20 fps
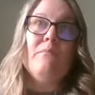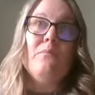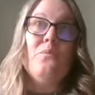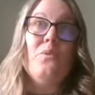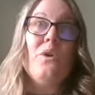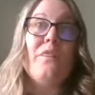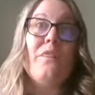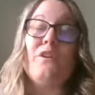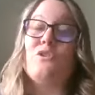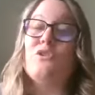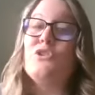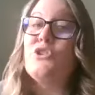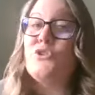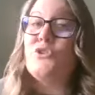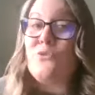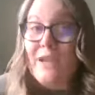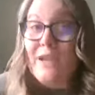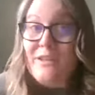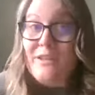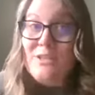what their
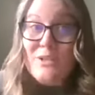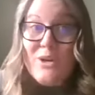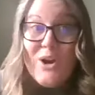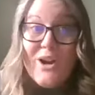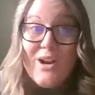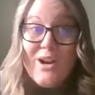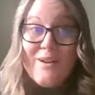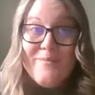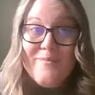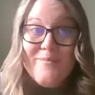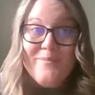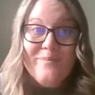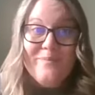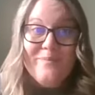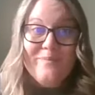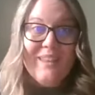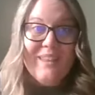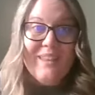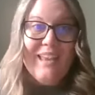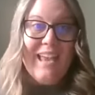strengths are,
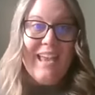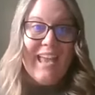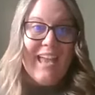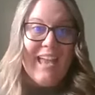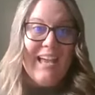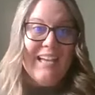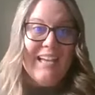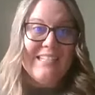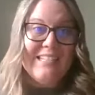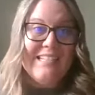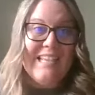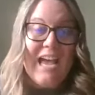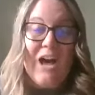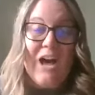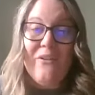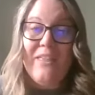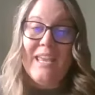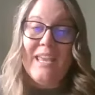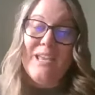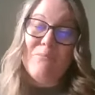and
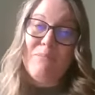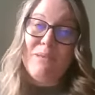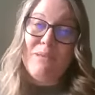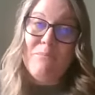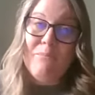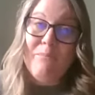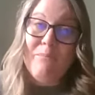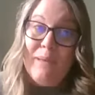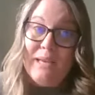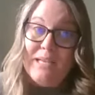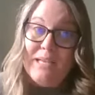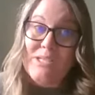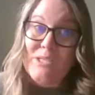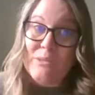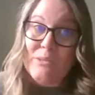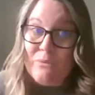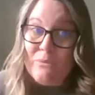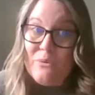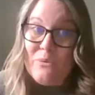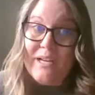how they can be best
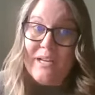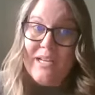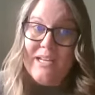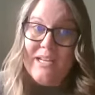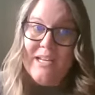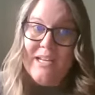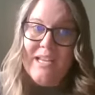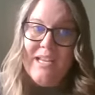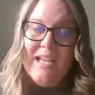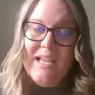supported.